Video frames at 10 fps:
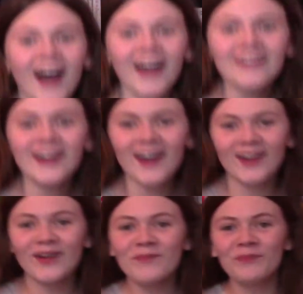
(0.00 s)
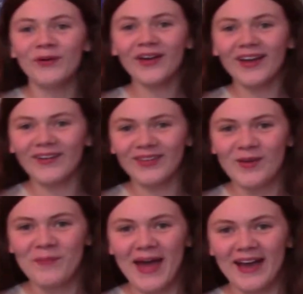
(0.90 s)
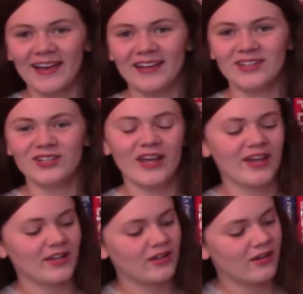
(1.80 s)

I got a book outlet package, and